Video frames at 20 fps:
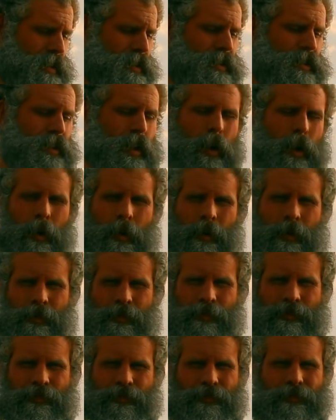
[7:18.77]
So,
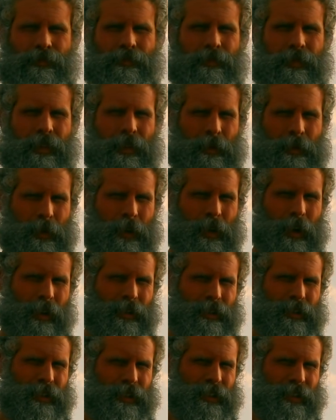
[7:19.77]
in
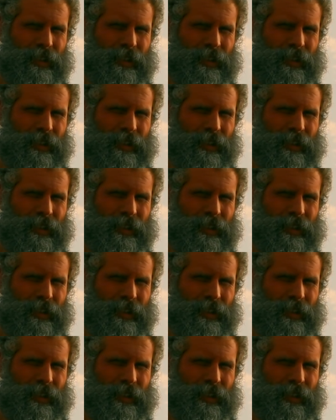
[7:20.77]
regards to